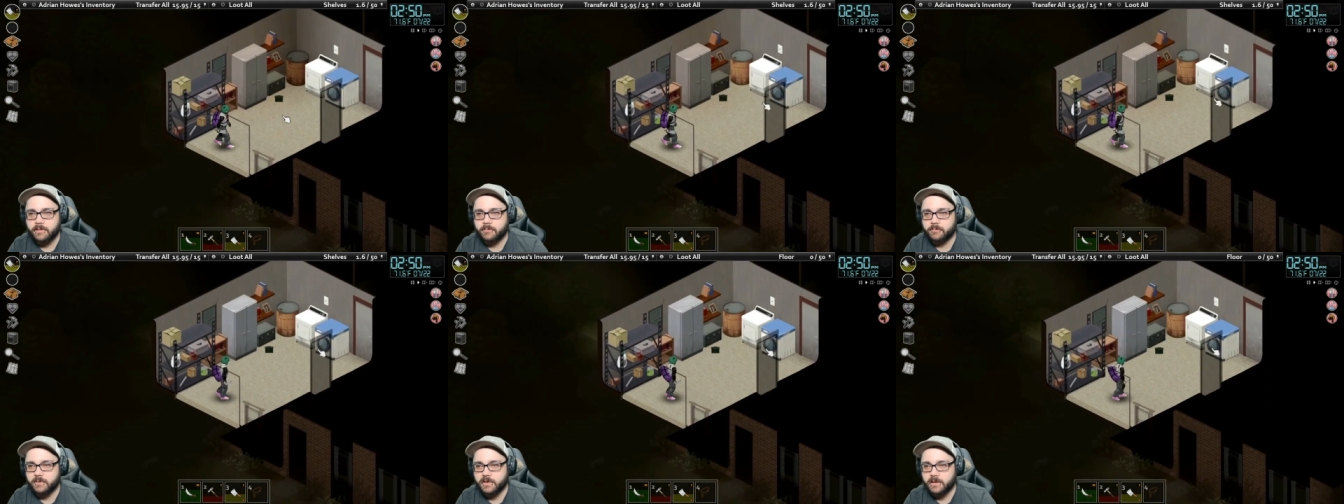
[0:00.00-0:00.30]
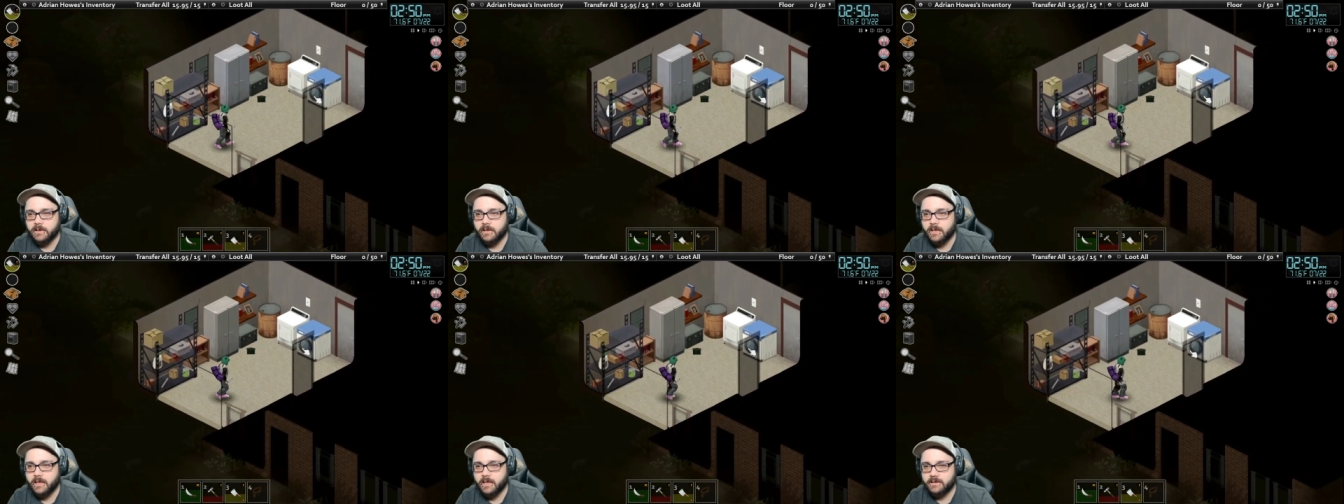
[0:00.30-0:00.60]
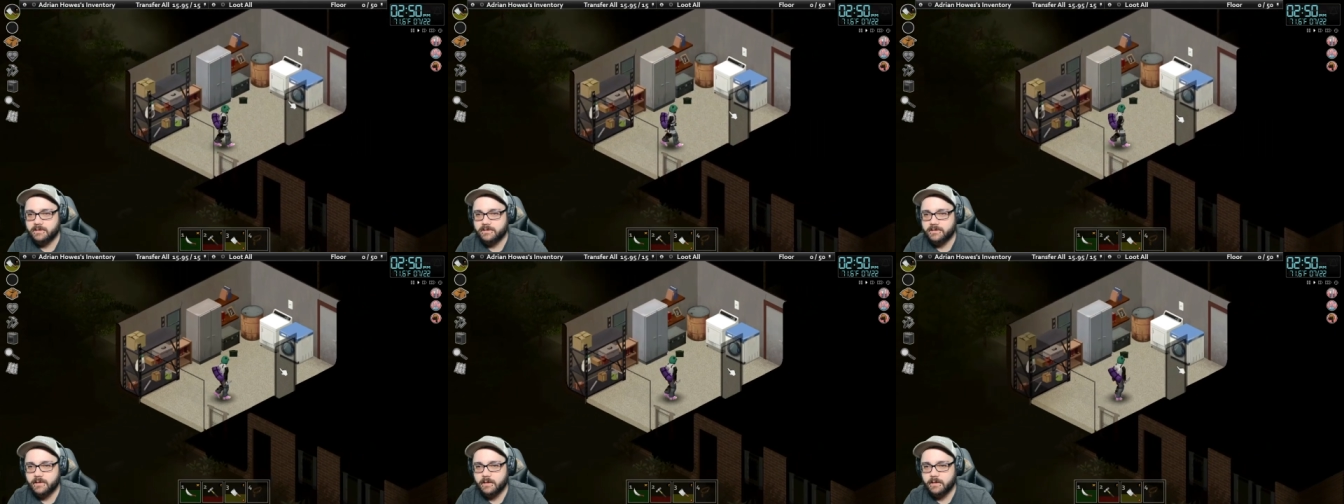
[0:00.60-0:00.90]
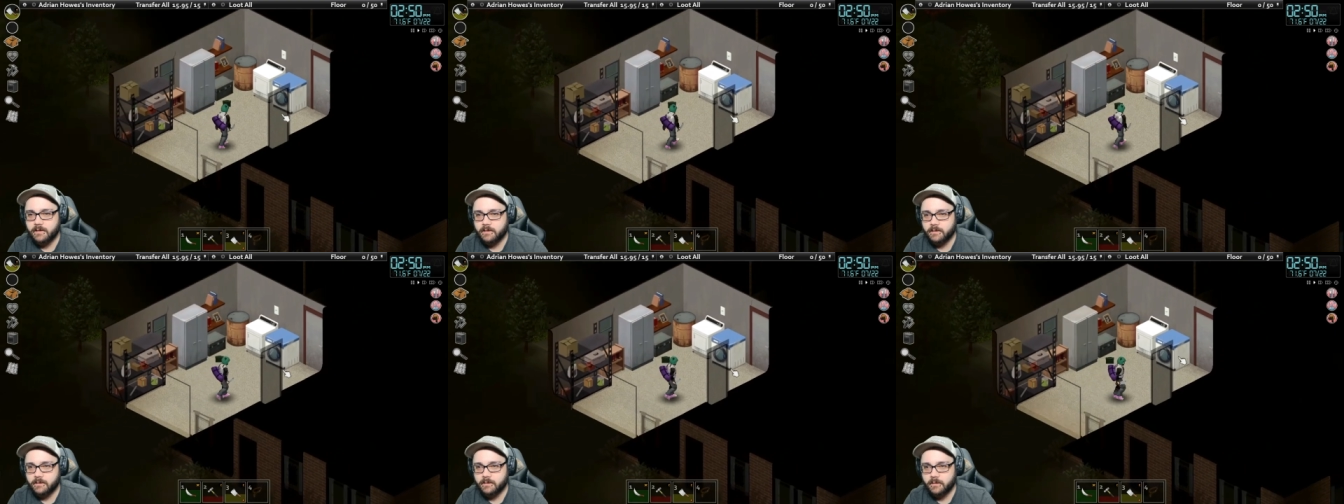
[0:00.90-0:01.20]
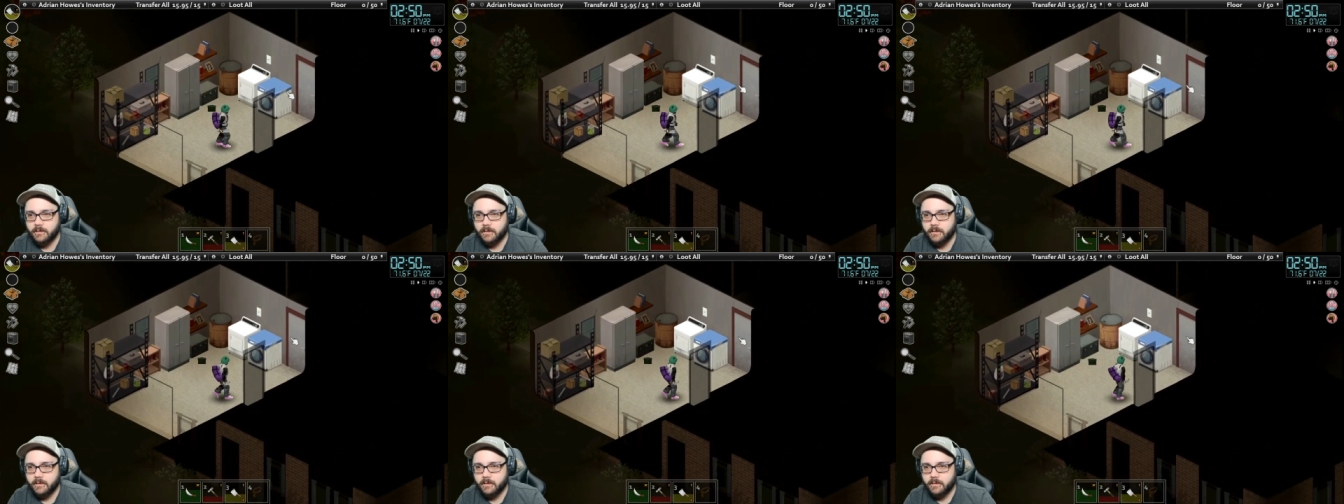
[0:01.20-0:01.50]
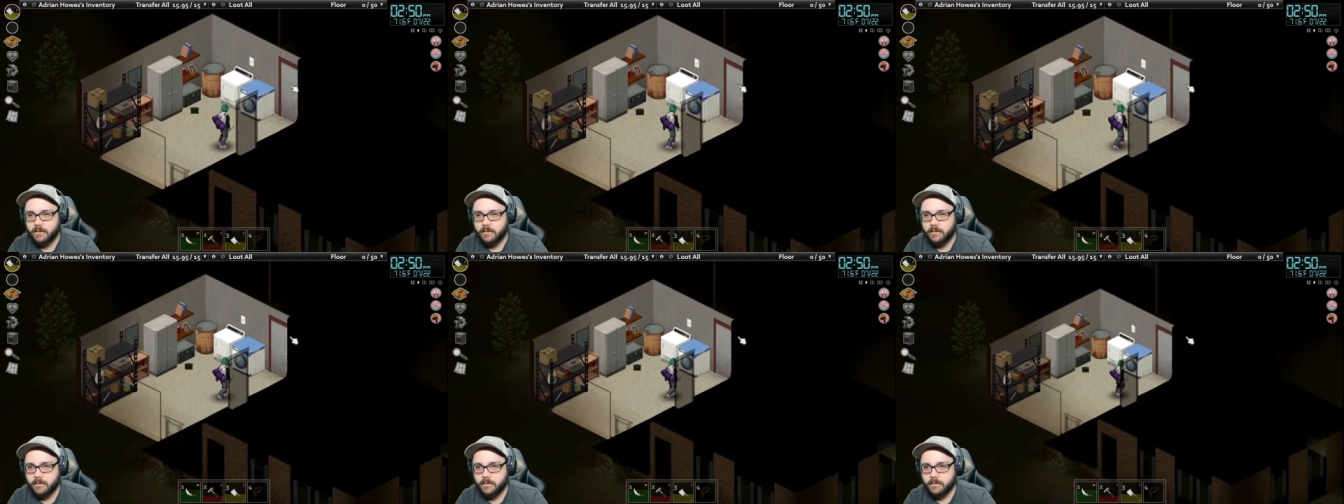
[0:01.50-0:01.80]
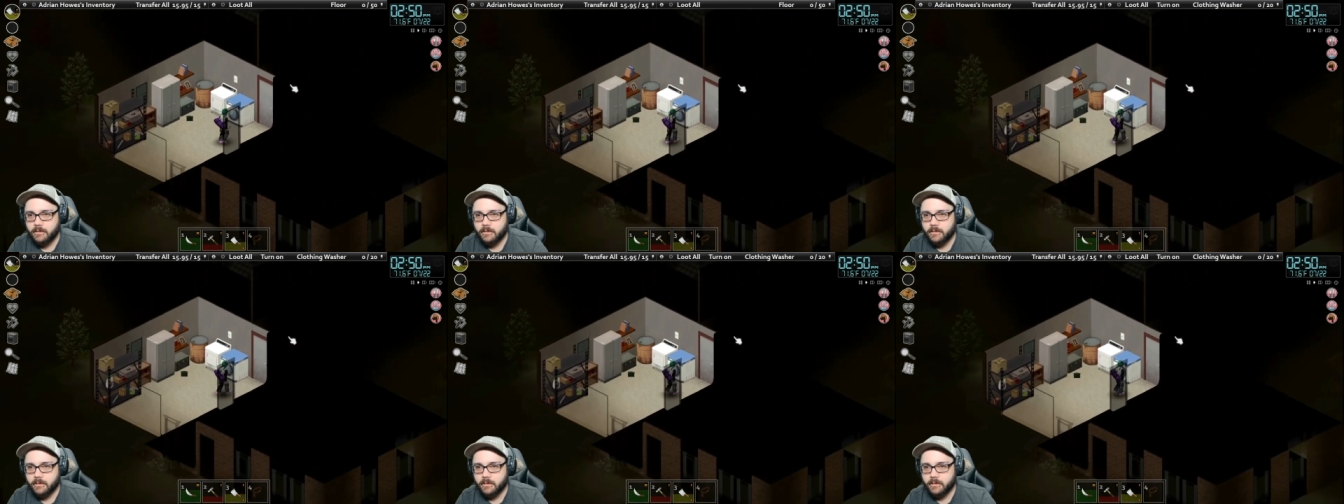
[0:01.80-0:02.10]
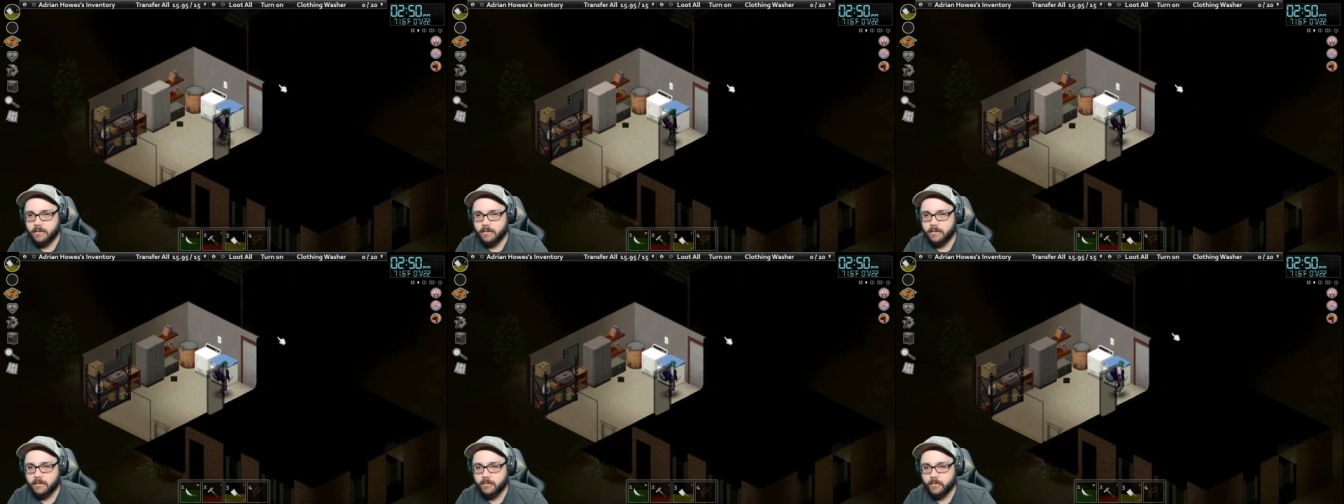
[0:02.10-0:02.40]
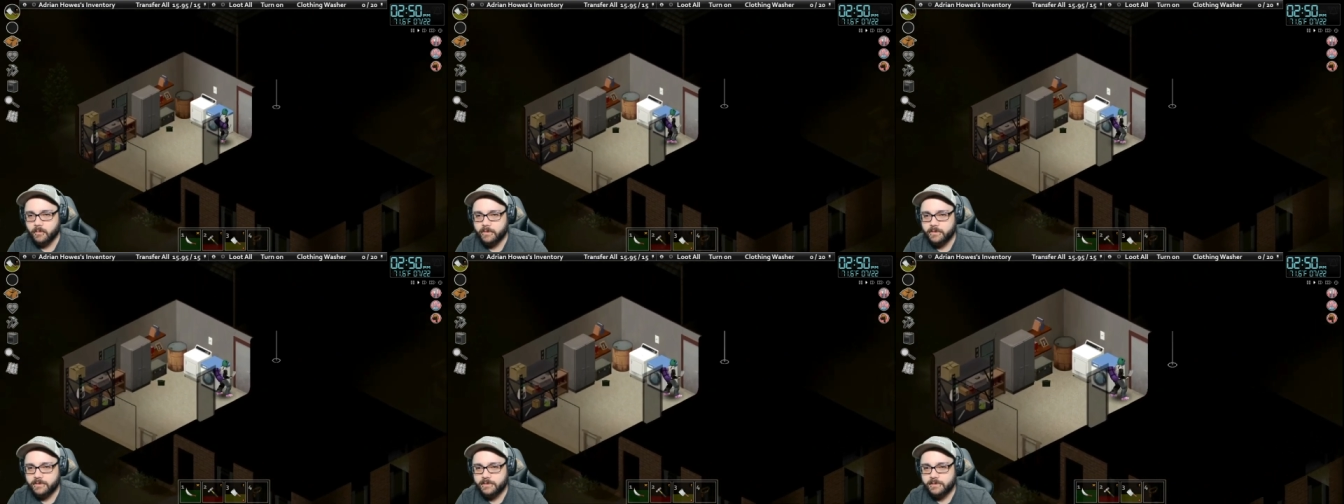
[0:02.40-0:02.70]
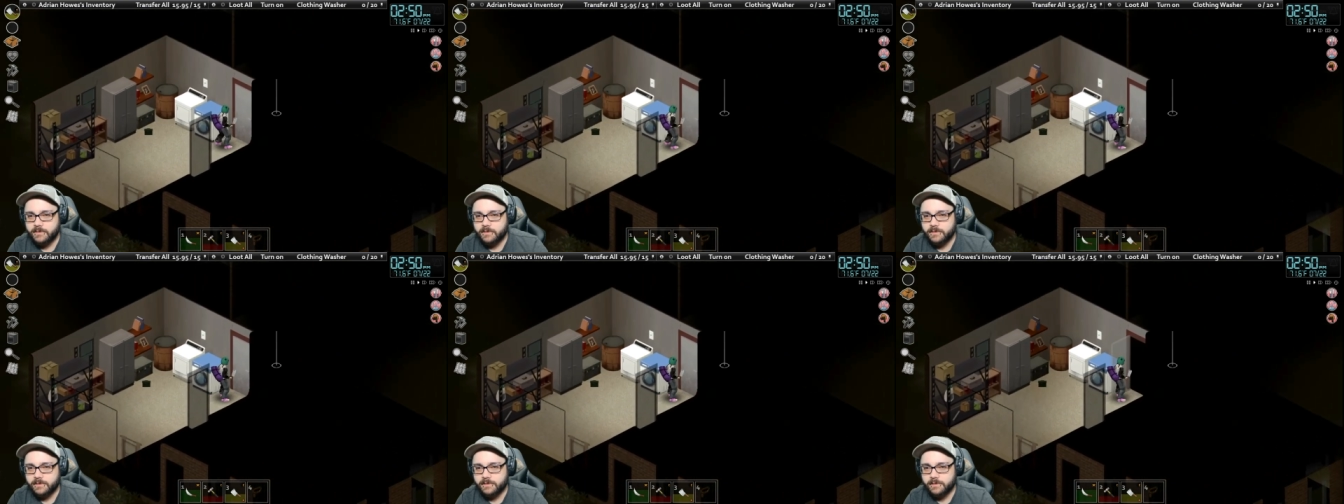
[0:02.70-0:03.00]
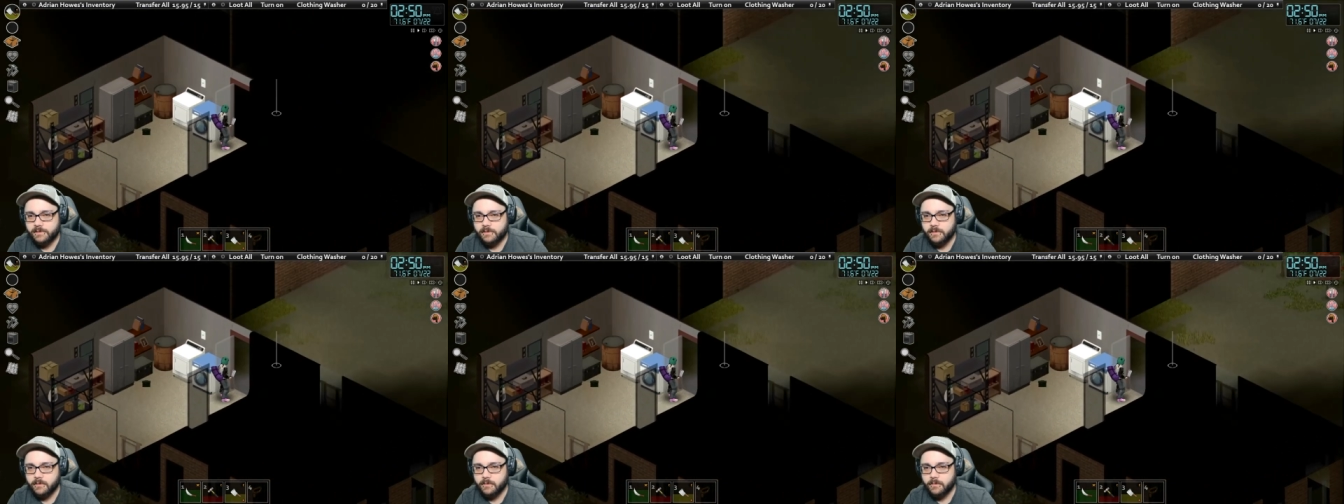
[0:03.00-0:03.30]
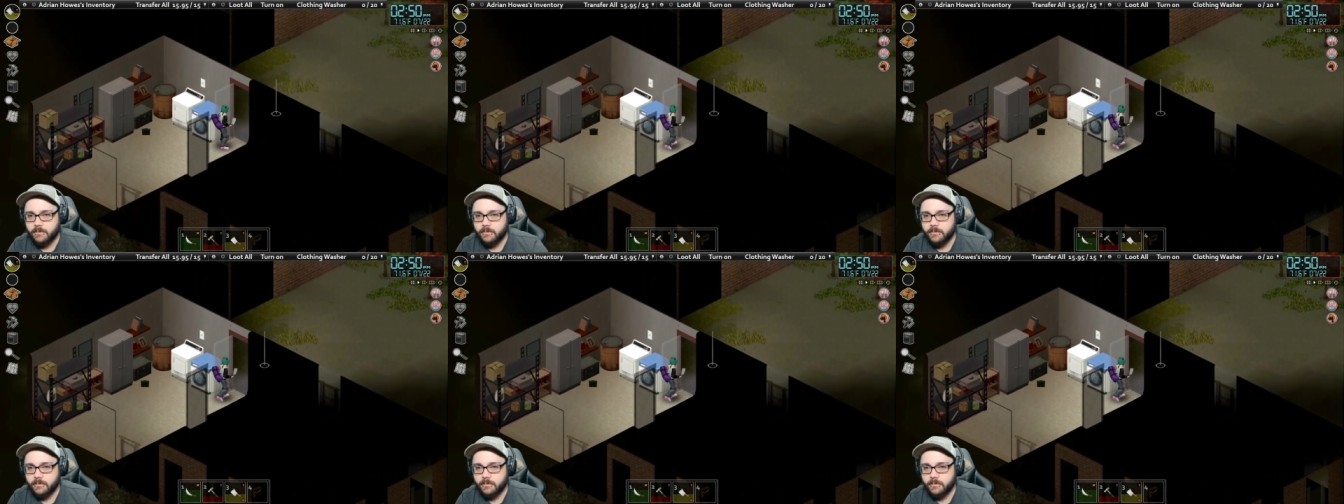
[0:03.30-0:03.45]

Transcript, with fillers: empty gas can. Uh, where does this go?